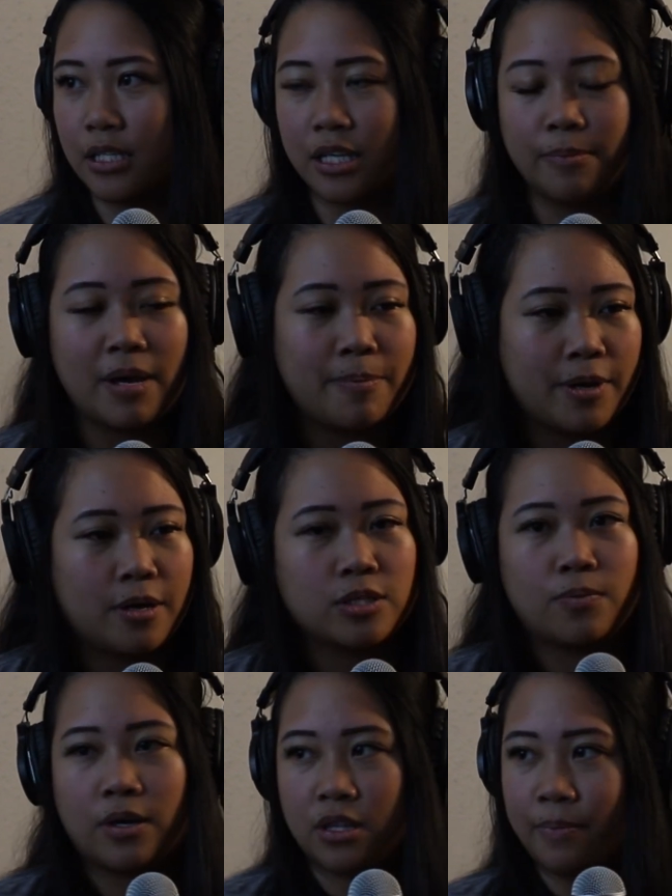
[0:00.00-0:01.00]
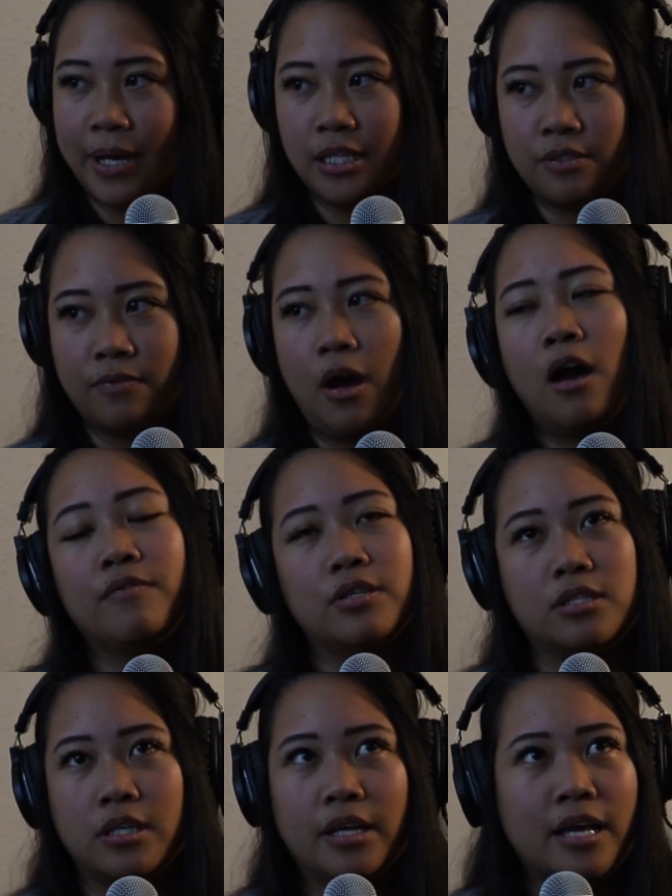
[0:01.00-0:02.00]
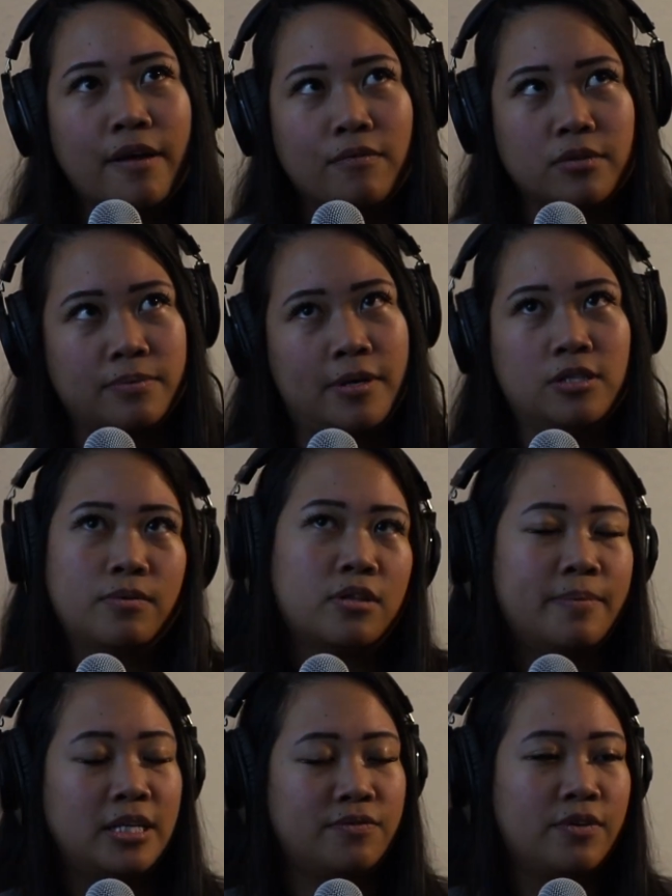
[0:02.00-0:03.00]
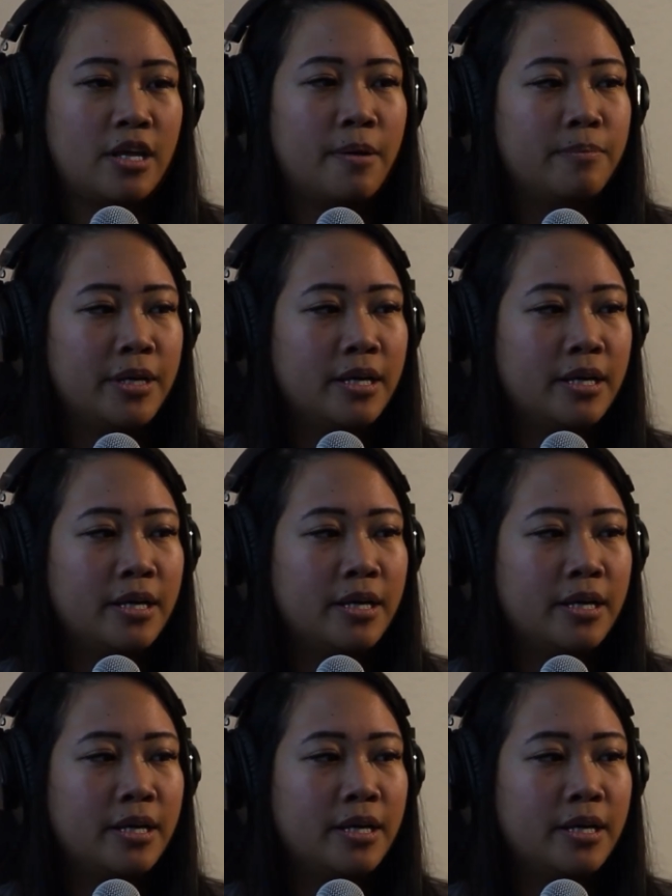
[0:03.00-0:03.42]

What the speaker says: It's like my parents want the best for, obviously, like everyone's parents want the best for them.